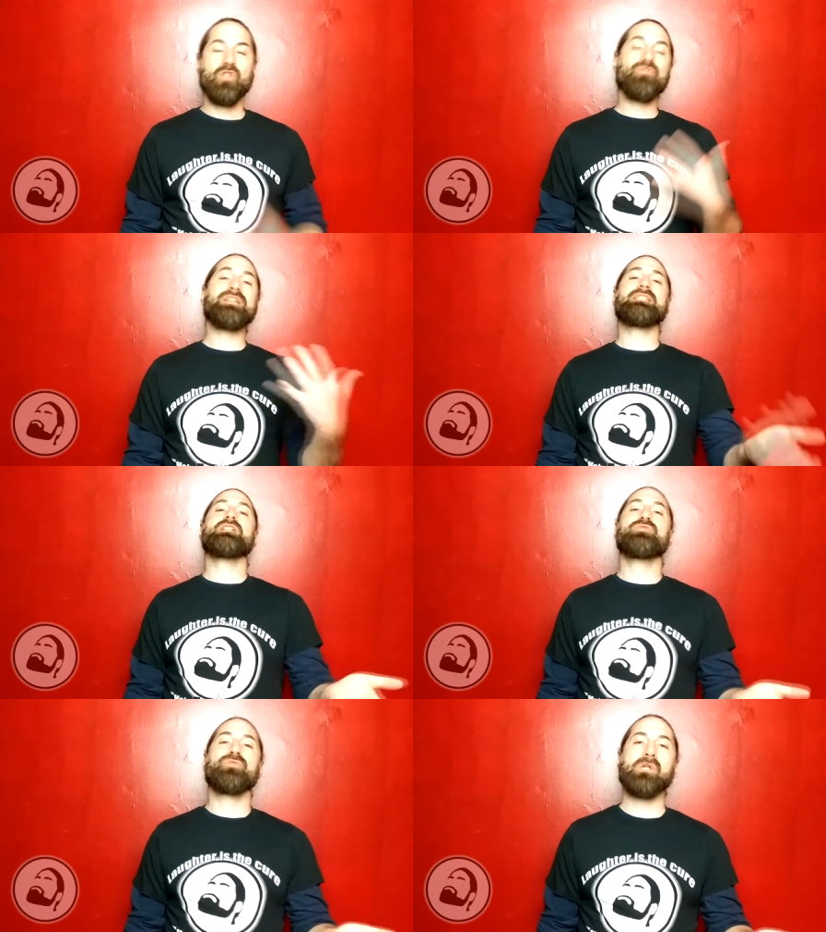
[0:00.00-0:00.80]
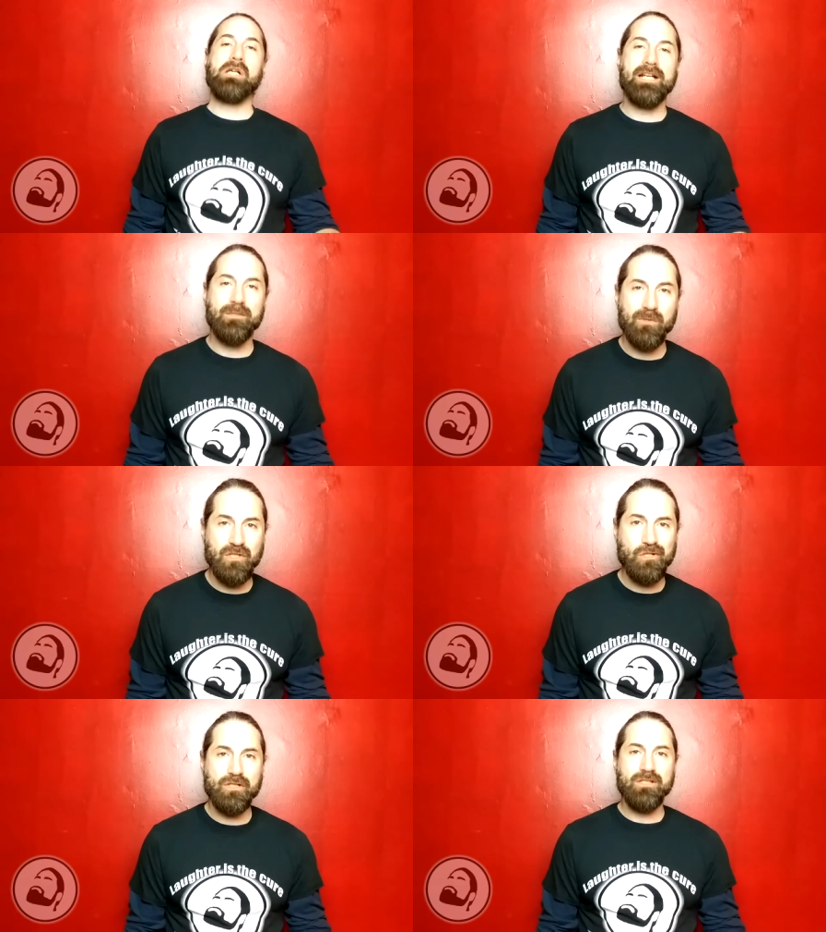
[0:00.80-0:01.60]
The reason it's full on
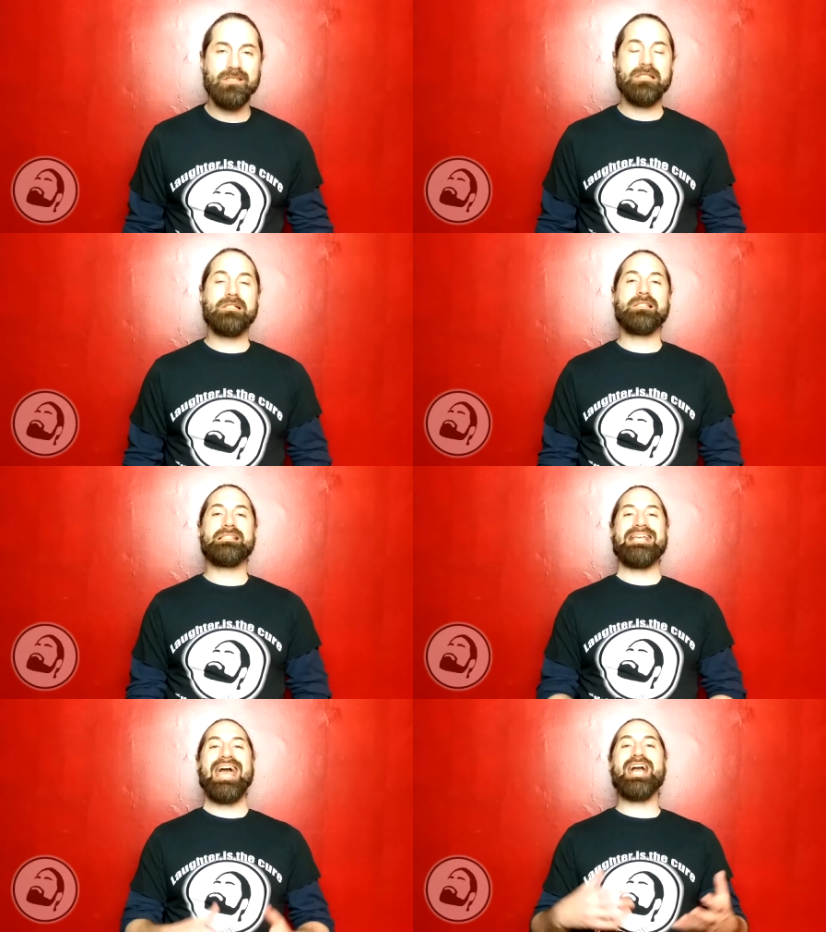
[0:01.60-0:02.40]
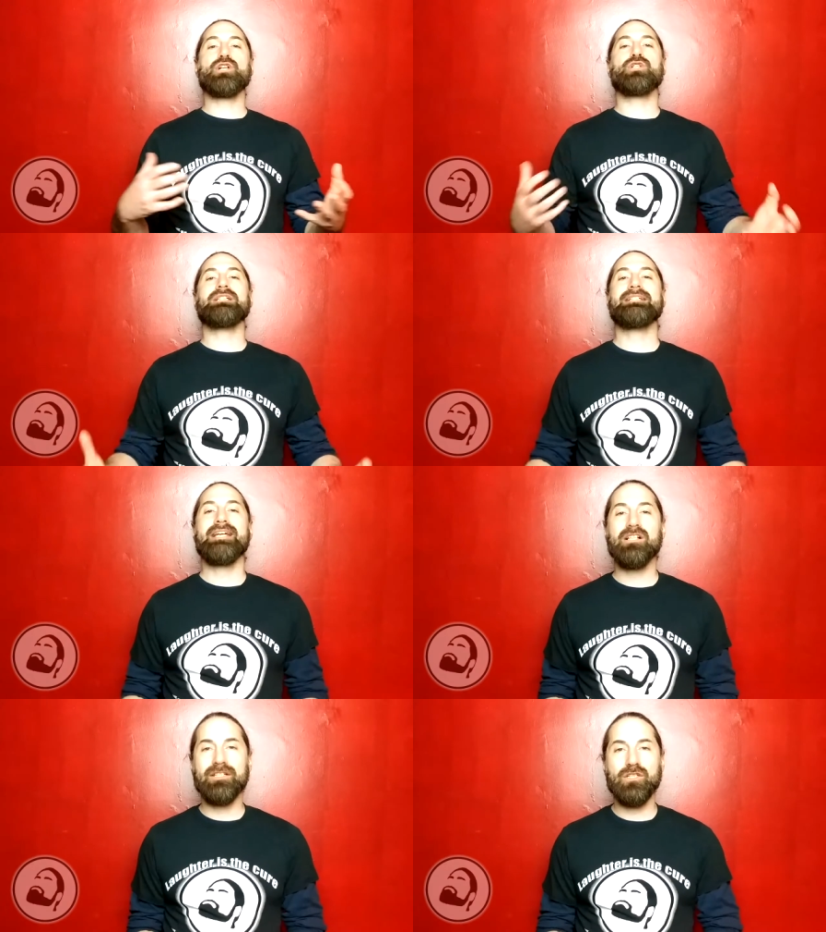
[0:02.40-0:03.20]
exposition is because it's actually
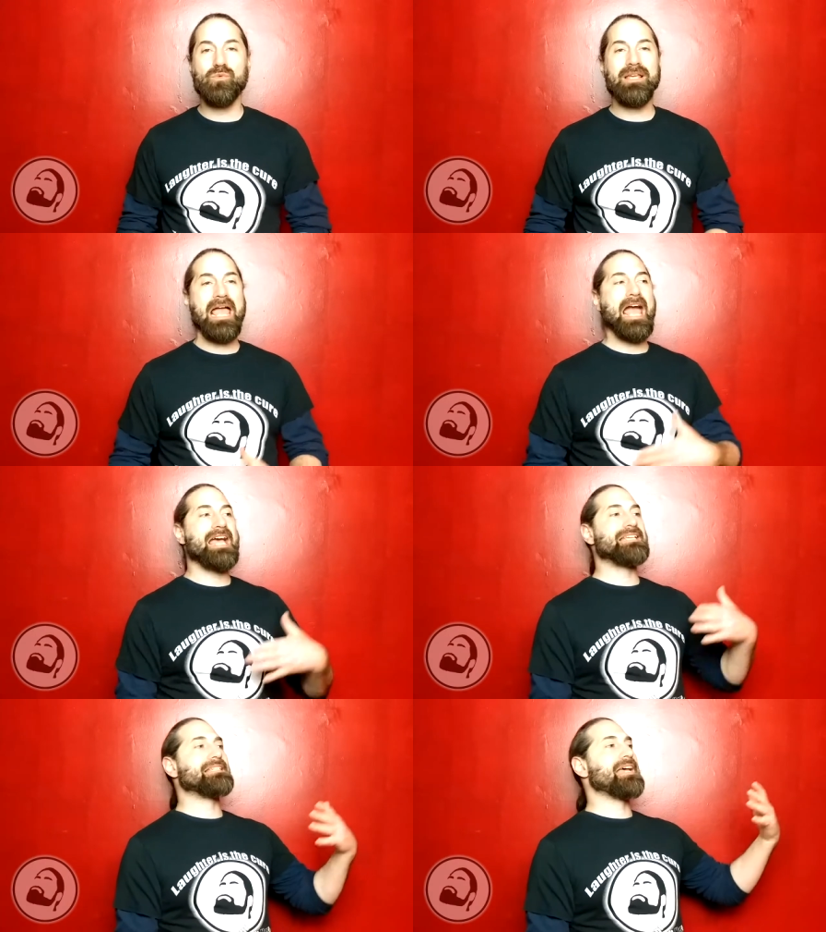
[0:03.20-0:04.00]
telling you what has